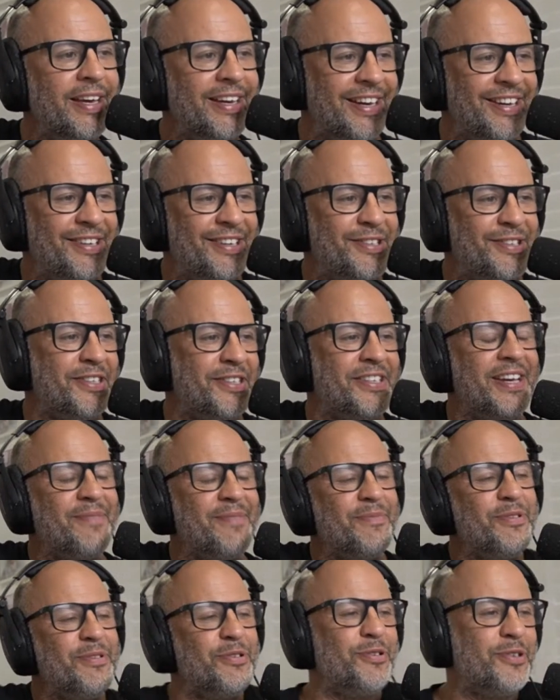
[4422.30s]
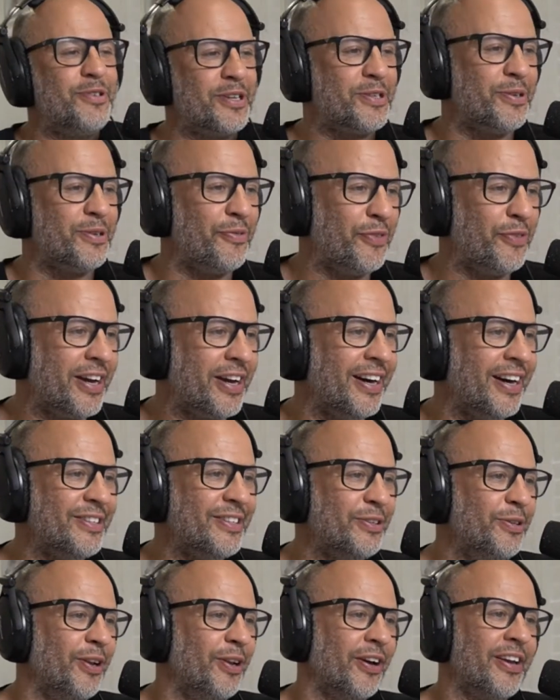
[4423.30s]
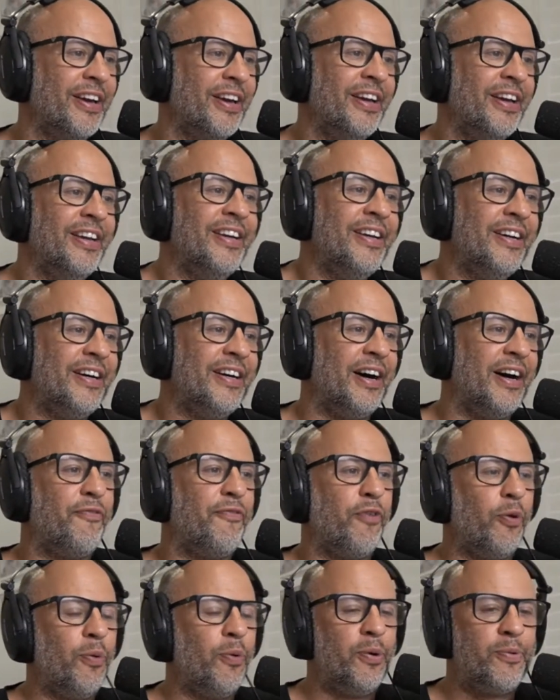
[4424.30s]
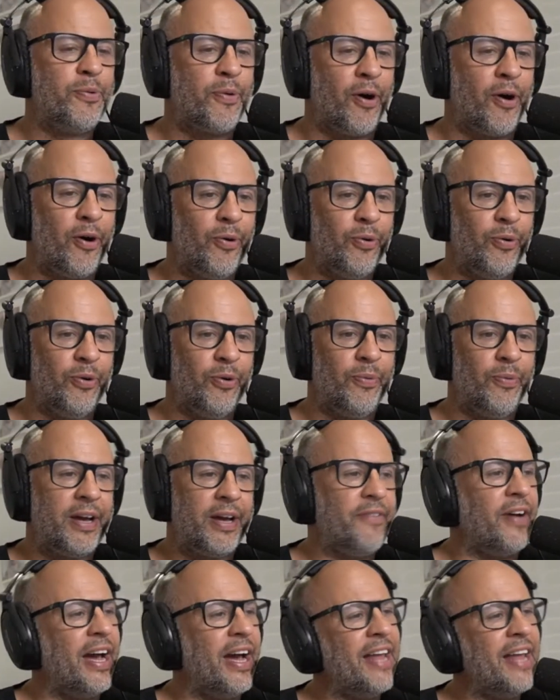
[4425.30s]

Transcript: And it's the same with jiu-jitsu. If you can't do like a forward roll or whatever.